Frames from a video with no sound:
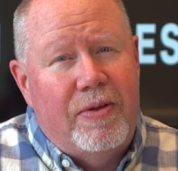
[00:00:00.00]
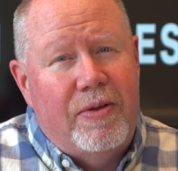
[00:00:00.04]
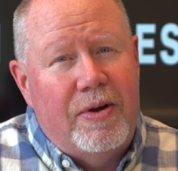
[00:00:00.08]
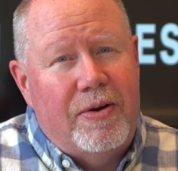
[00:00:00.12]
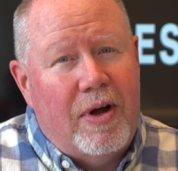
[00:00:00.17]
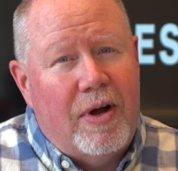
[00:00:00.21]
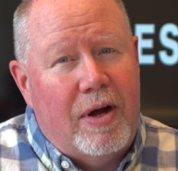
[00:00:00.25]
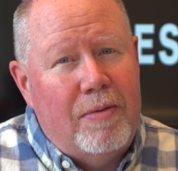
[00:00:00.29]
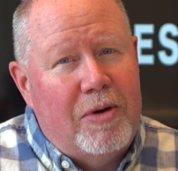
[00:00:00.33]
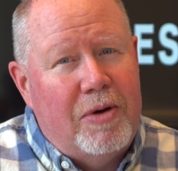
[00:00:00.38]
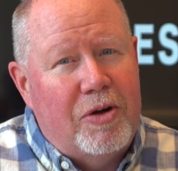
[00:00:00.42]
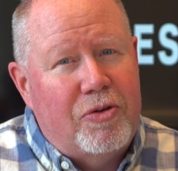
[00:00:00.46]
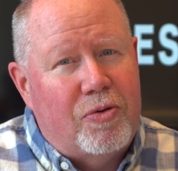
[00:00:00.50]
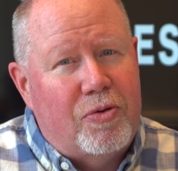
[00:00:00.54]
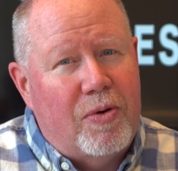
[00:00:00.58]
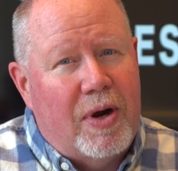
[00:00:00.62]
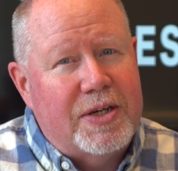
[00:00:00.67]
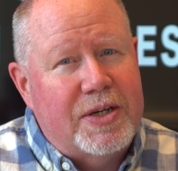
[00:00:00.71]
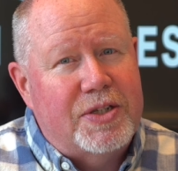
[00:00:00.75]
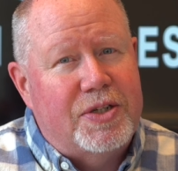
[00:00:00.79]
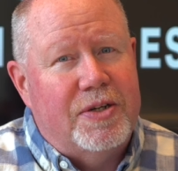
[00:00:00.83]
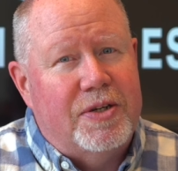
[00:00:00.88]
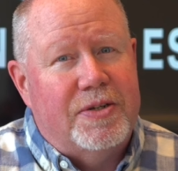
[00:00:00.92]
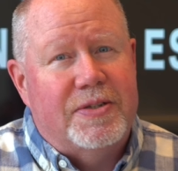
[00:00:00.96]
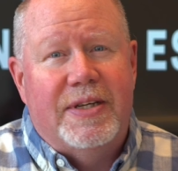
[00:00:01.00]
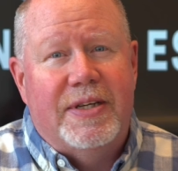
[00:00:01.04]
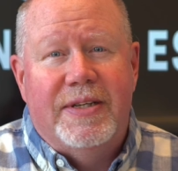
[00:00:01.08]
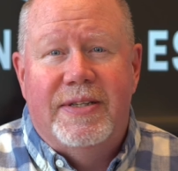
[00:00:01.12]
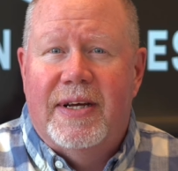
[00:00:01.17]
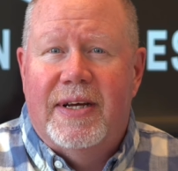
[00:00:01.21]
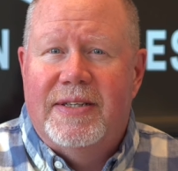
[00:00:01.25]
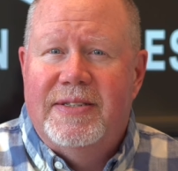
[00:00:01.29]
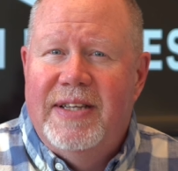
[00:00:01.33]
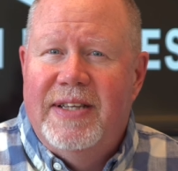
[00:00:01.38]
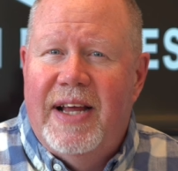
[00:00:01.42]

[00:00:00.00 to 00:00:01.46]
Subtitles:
they're talking about structures. It doesn't